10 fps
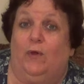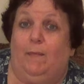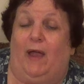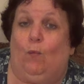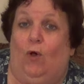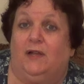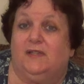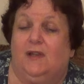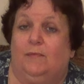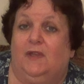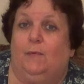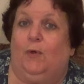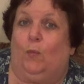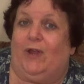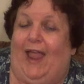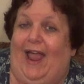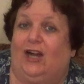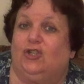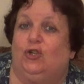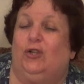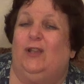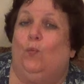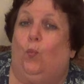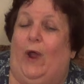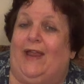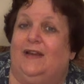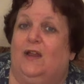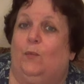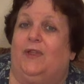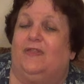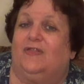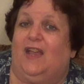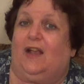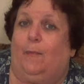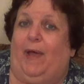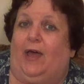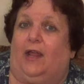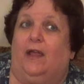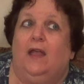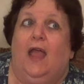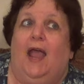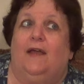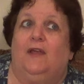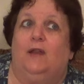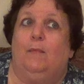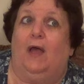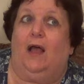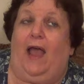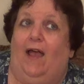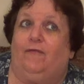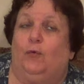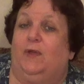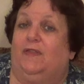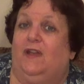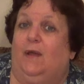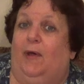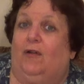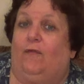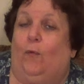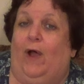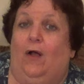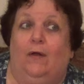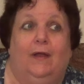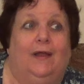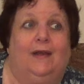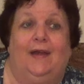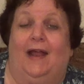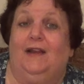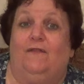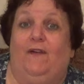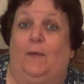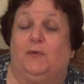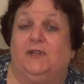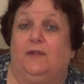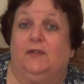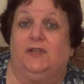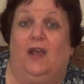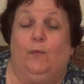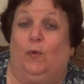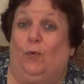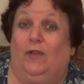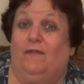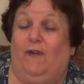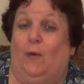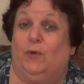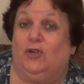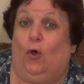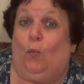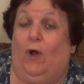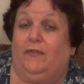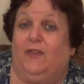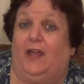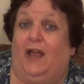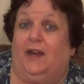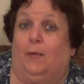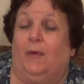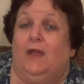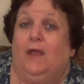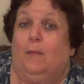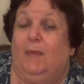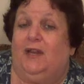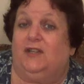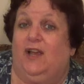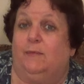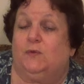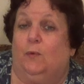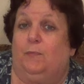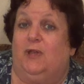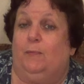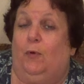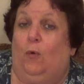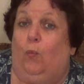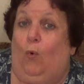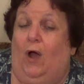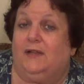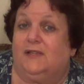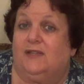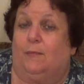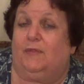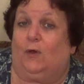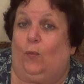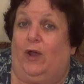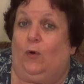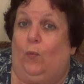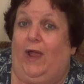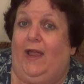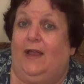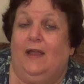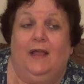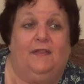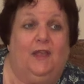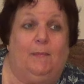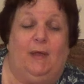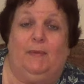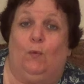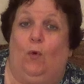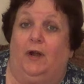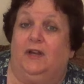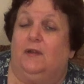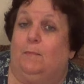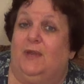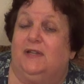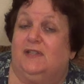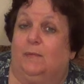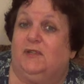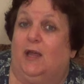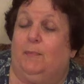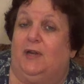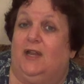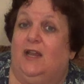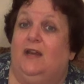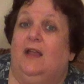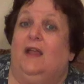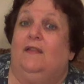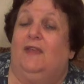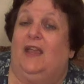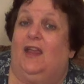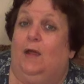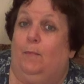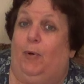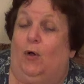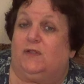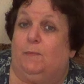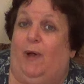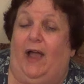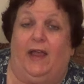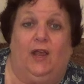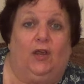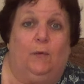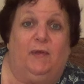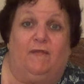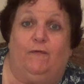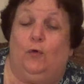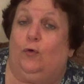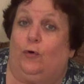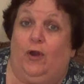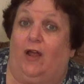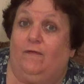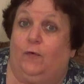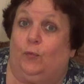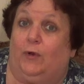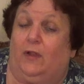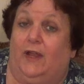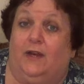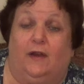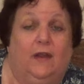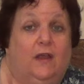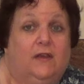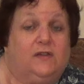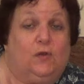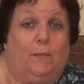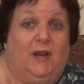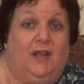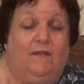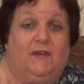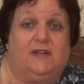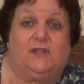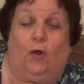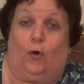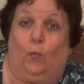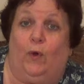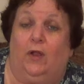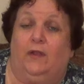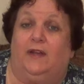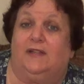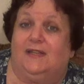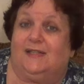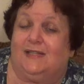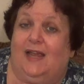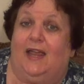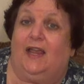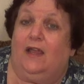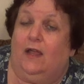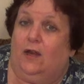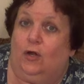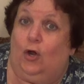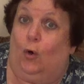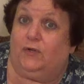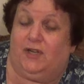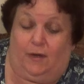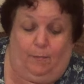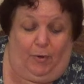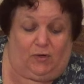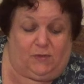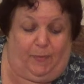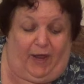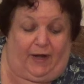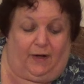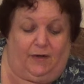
We might want something, but we actually wait and we think about it. And then after we think about it for a while, 95% of the time we really find we don't want that item. Many times when people want something right away, they may be wanting to meet some type of need, they impulse buy. It could be food or non-food related. So many of us are willing to say no to impulse buying.